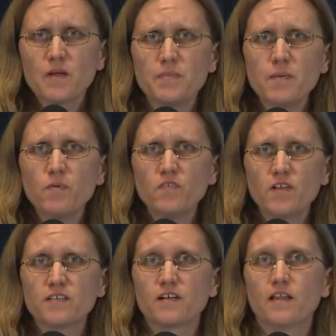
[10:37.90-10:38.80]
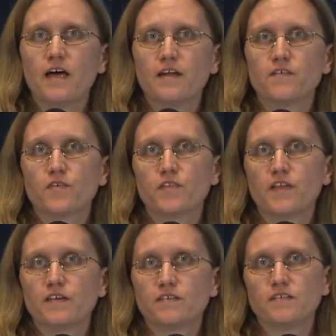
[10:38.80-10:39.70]
people have looked at a lot of different
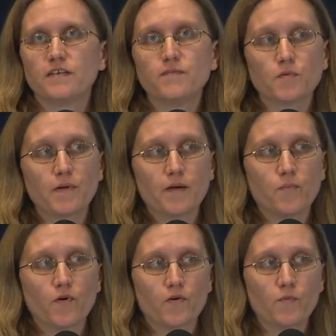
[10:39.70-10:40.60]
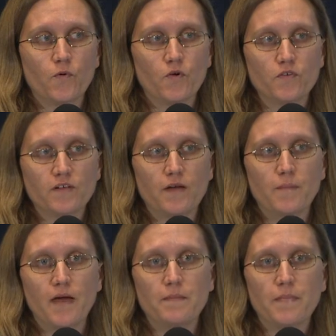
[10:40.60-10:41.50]
things that seem to play important roles and,
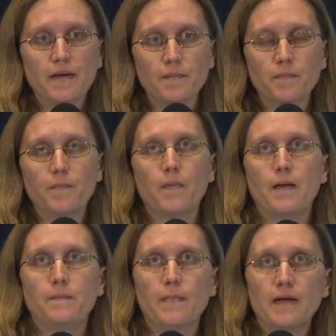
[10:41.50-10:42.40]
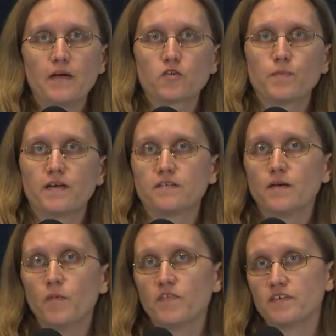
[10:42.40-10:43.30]
and may and may explain
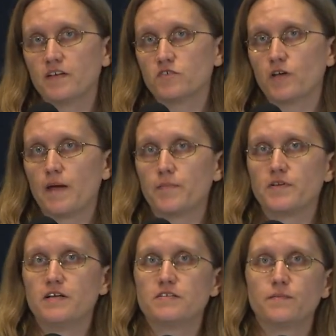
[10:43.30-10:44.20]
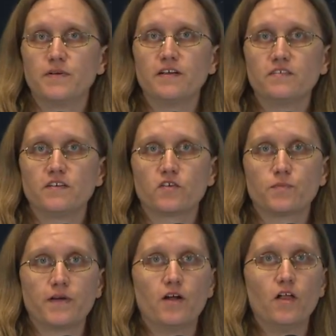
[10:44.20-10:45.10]
some of essential hypertension, but doesn't
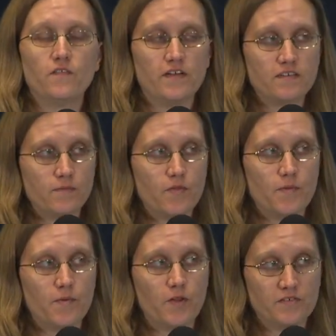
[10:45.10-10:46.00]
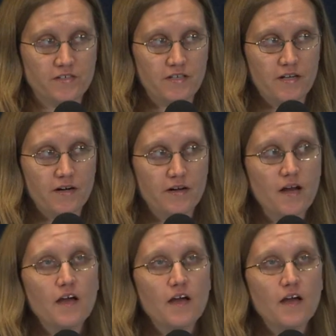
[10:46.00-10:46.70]
explain all of it. Some of them are listed here.